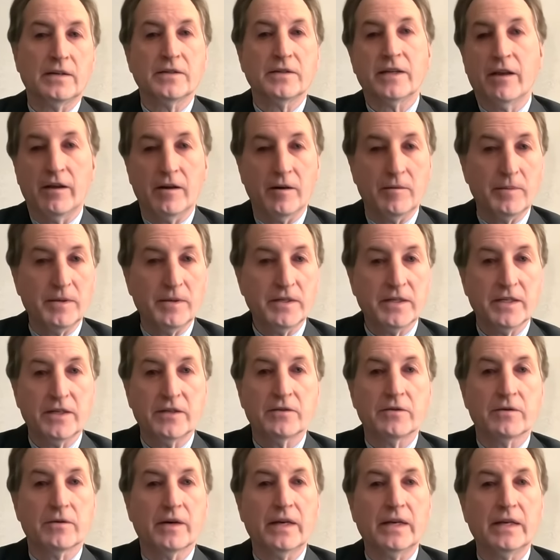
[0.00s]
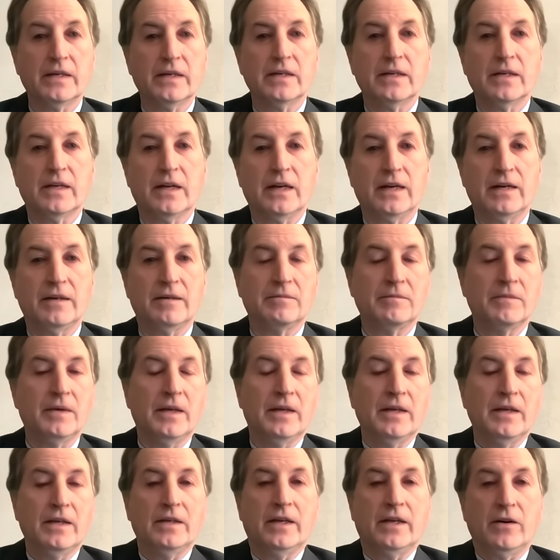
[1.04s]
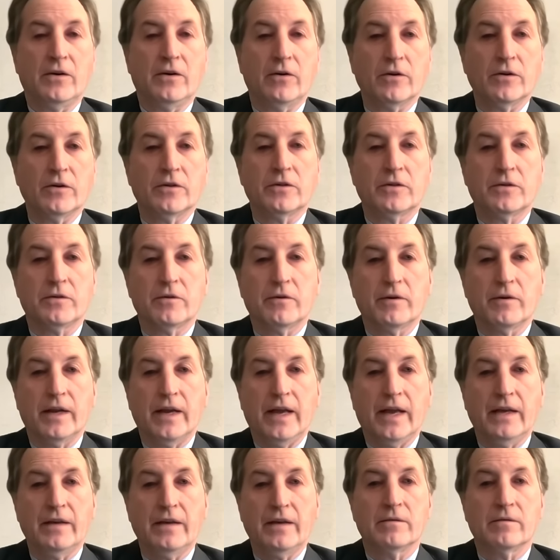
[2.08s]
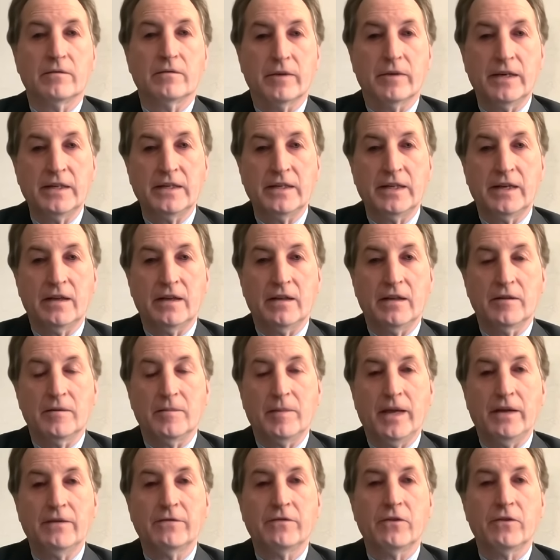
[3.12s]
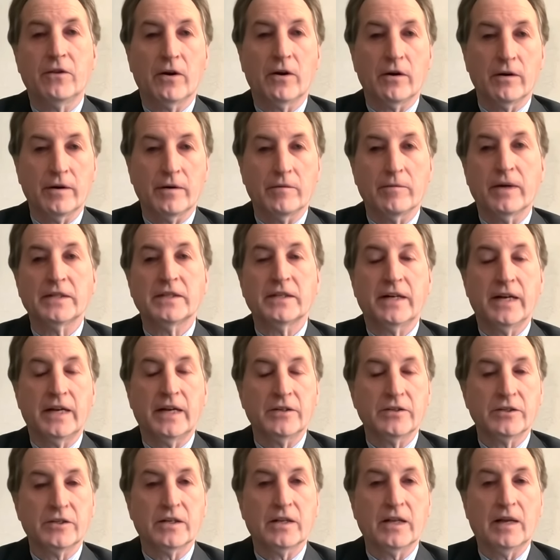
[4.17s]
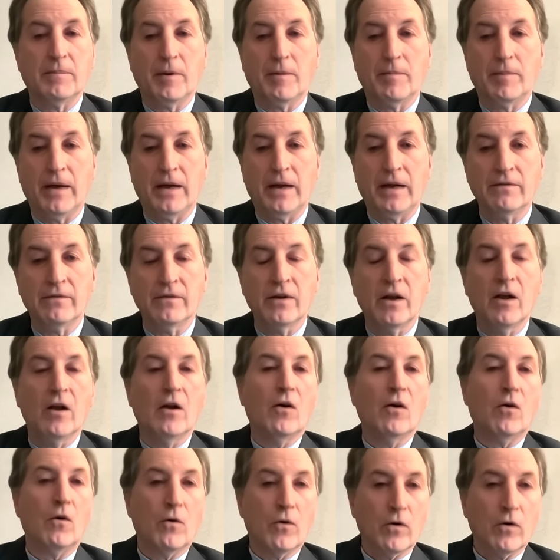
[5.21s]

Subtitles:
say on a busy street, in order to create retail on the main floor and residential up above.